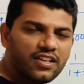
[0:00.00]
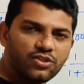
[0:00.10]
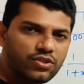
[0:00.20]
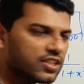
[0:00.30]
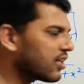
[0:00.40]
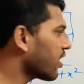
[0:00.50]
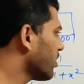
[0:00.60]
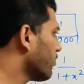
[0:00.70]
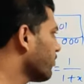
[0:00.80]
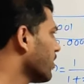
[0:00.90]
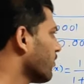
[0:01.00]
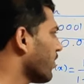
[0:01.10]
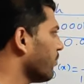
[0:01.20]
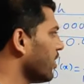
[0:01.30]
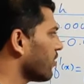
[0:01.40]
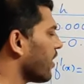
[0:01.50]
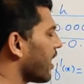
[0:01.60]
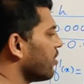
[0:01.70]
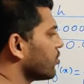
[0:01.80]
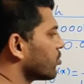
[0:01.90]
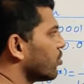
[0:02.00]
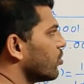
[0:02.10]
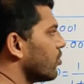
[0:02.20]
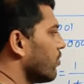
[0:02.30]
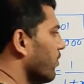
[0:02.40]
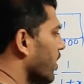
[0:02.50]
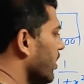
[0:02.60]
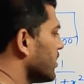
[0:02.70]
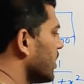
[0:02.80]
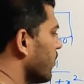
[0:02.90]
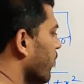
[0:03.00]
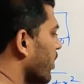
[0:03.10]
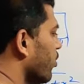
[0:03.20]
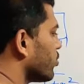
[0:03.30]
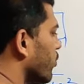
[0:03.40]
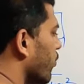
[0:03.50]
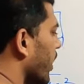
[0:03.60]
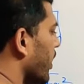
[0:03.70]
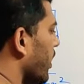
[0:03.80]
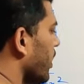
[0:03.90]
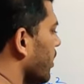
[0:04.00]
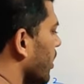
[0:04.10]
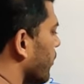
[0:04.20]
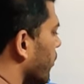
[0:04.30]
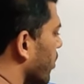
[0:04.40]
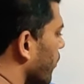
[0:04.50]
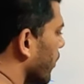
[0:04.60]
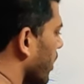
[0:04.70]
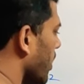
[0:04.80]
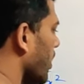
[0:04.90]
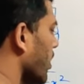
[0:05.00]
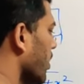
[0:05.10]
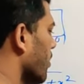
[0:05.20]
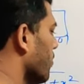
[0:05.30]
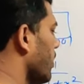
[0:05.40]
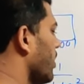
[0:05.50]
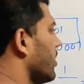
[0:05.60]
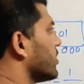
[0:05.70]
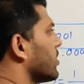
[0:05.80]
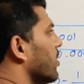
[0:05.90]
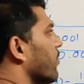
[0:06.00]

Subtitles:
So these are the familiar values, so we can easily find out. So finding f of A means